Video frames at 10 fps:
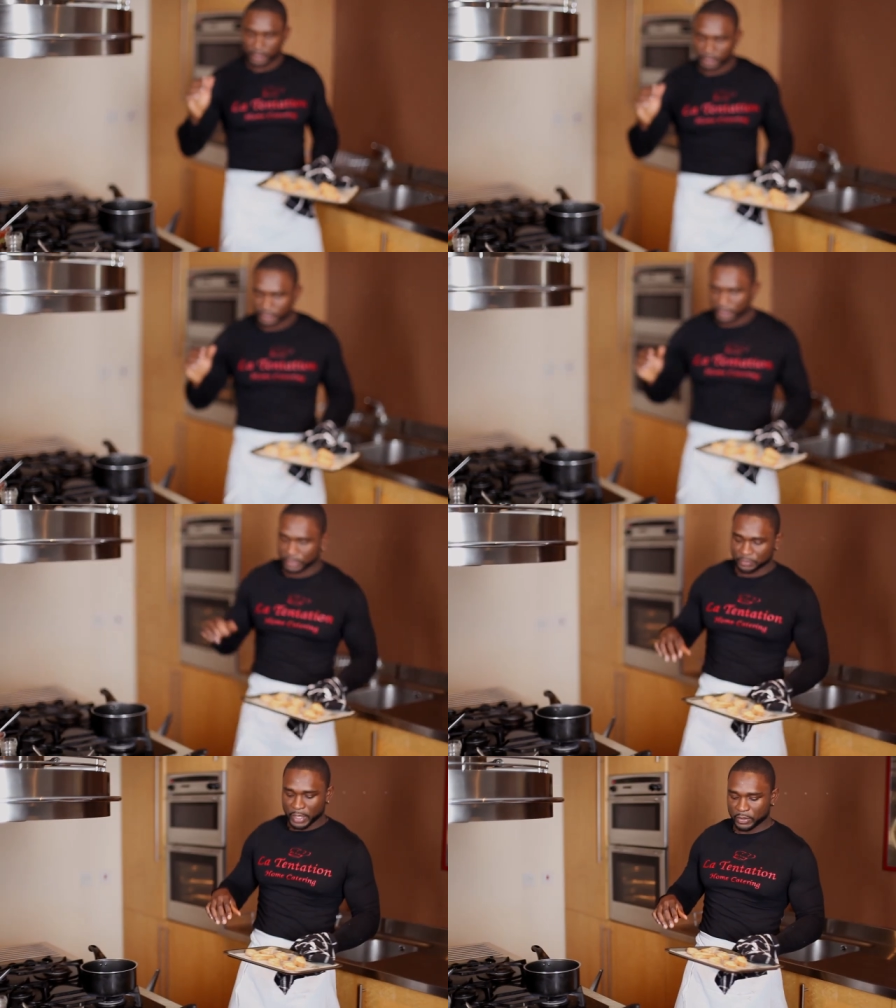they stayed
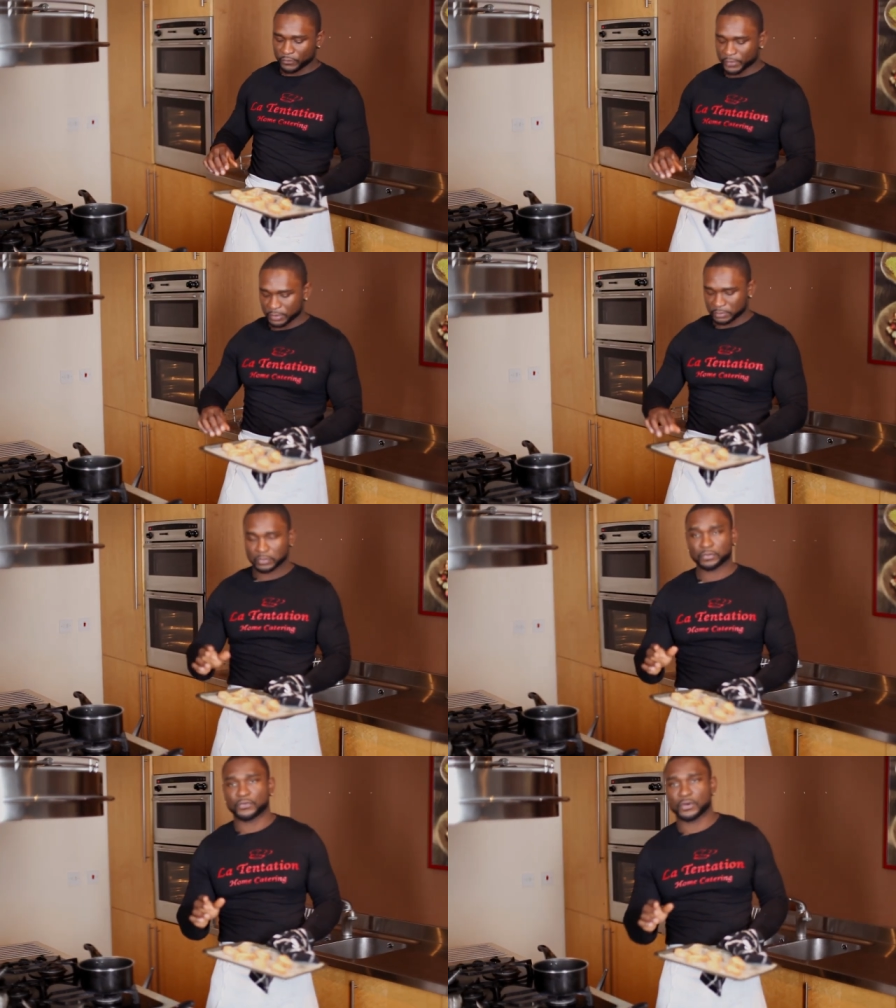in my oven
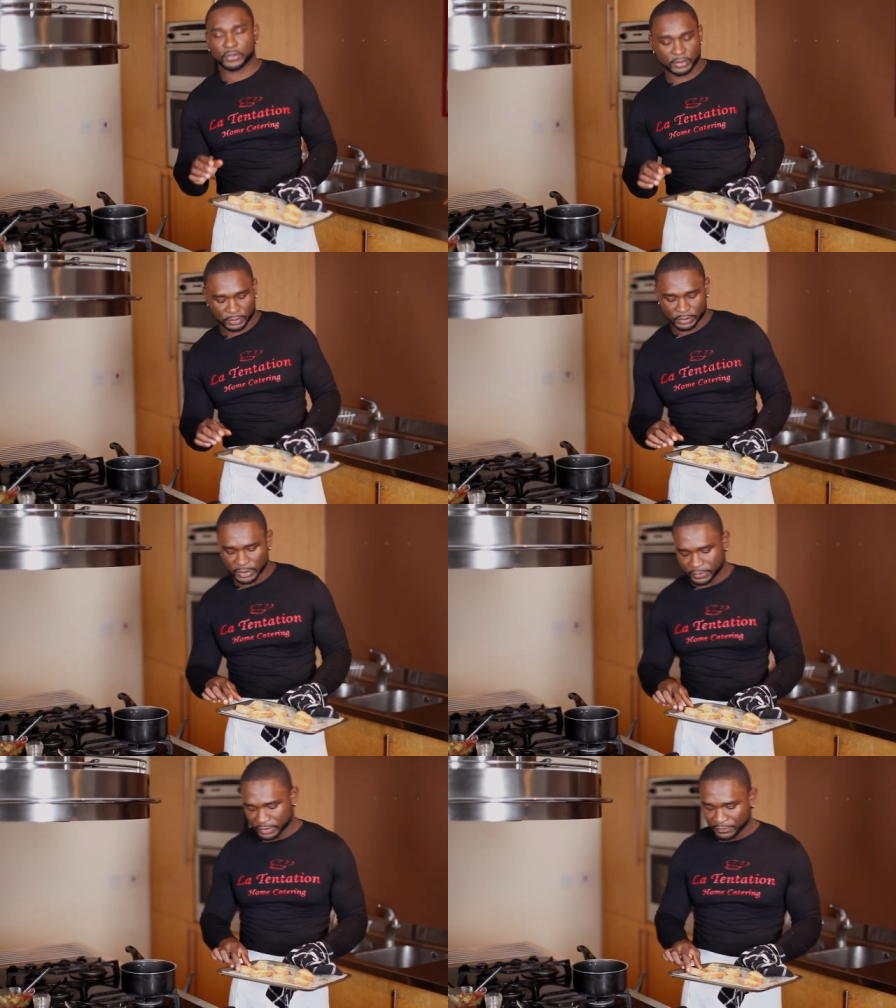for
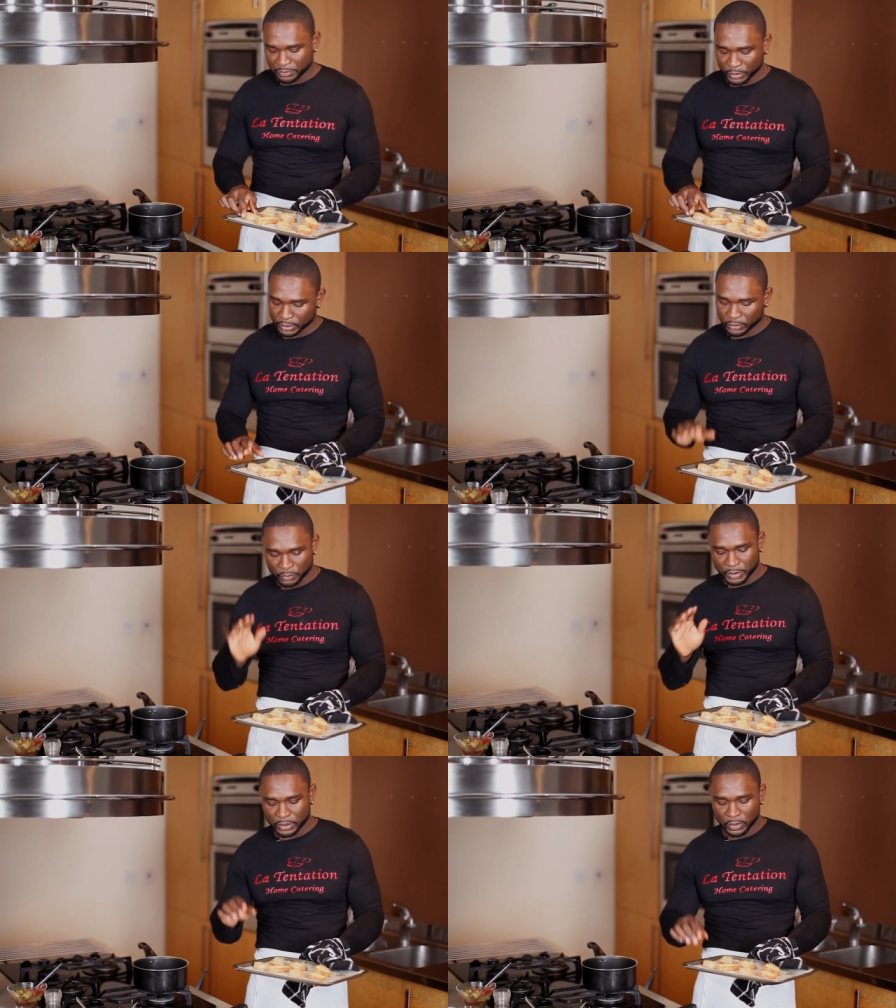six, seven minutes, a
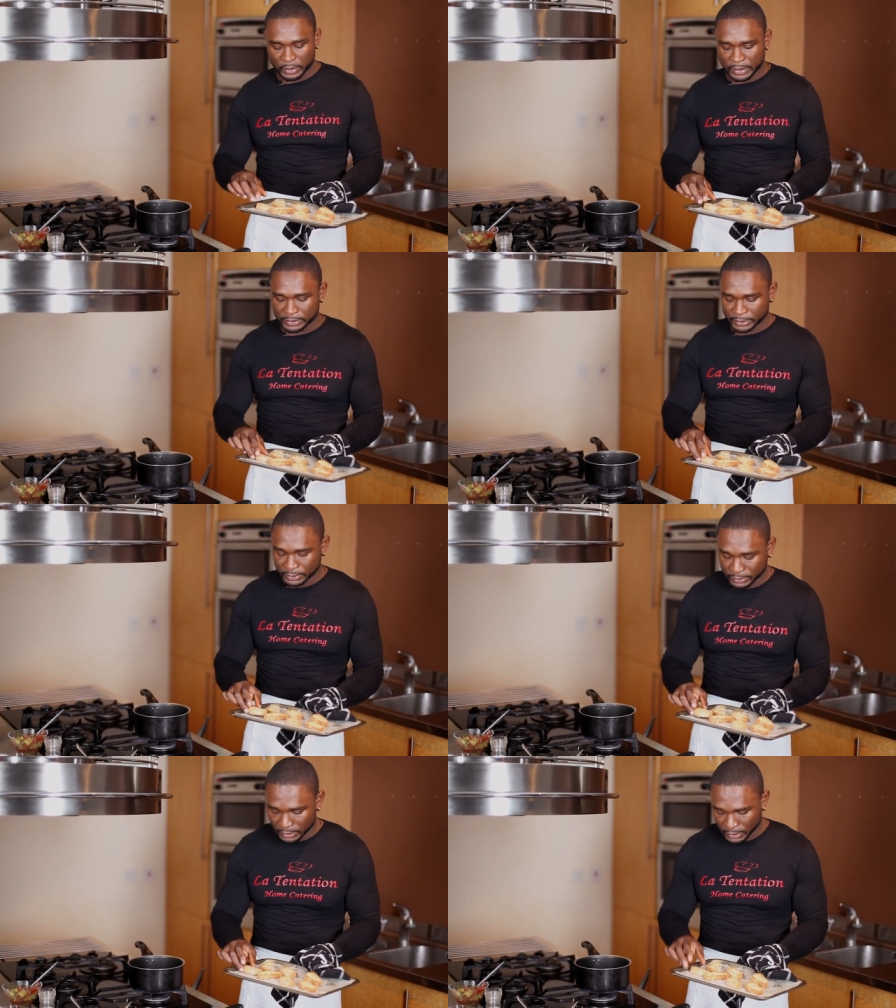bit longer than
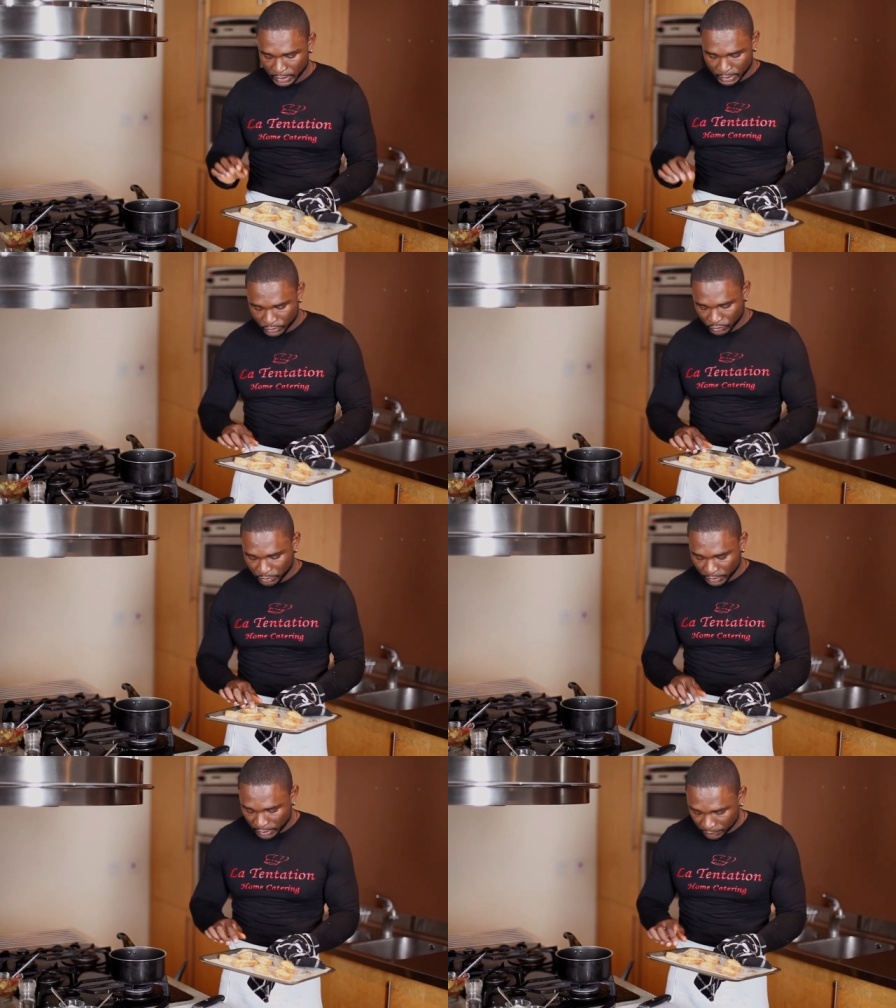six, just to
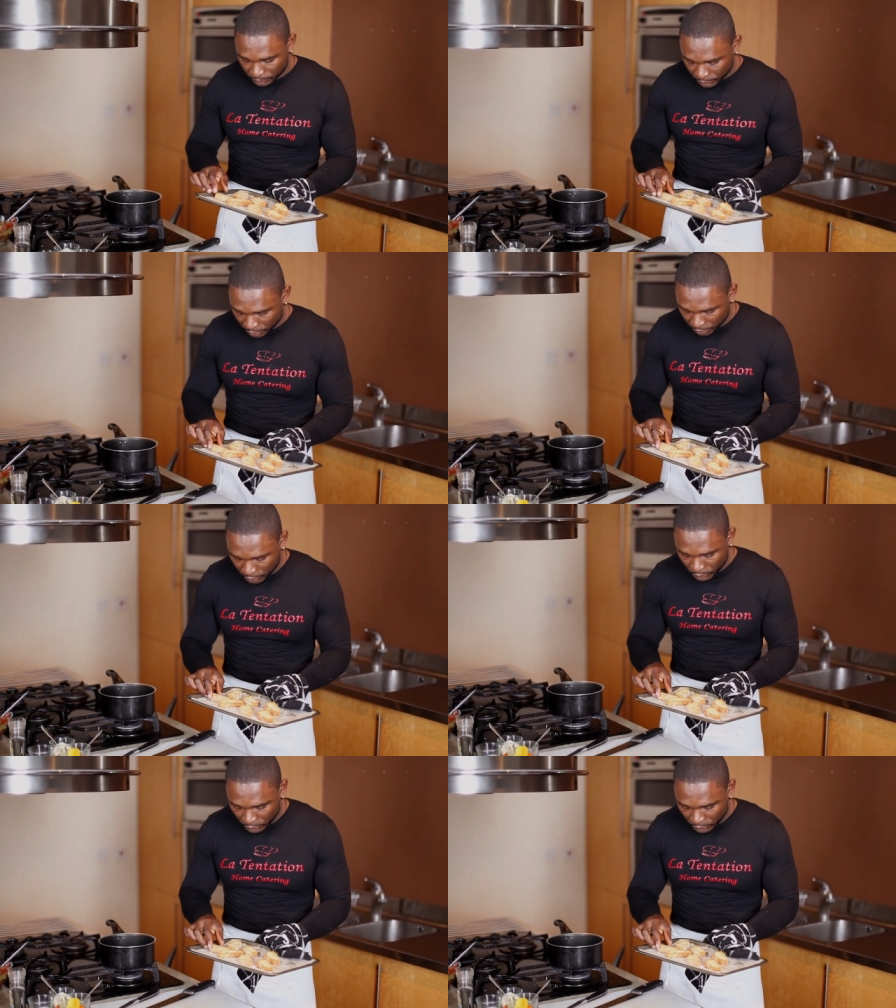make them a bit